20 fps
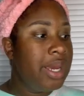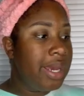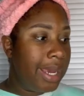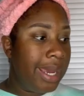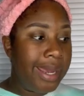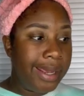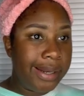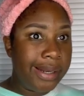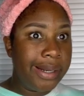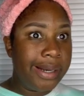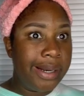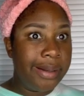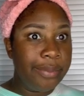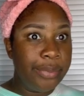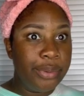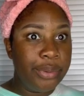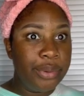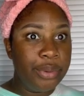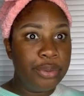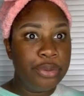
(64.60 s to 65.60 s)
and then I'm
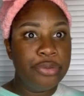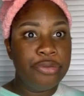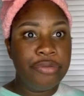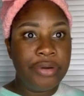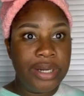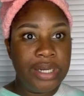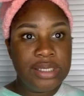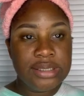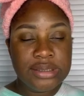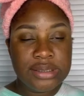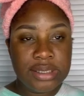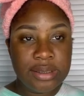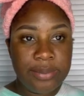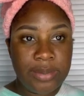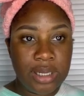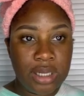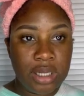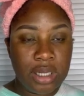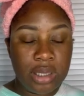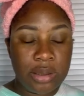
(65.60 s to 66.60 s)
going to go right into the
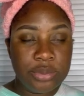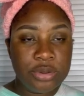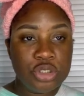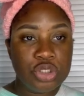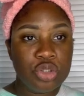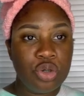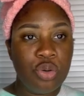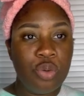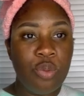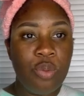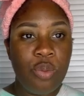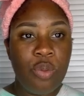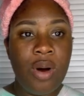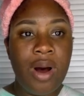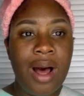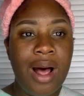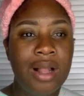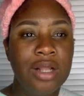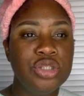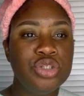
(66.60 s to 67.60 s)
makeup. So
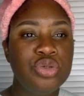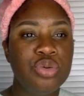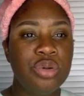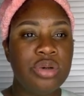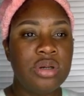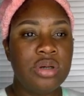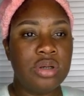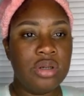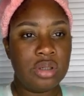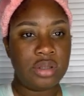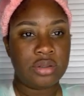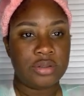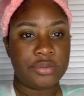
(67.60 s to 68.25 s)
I'm going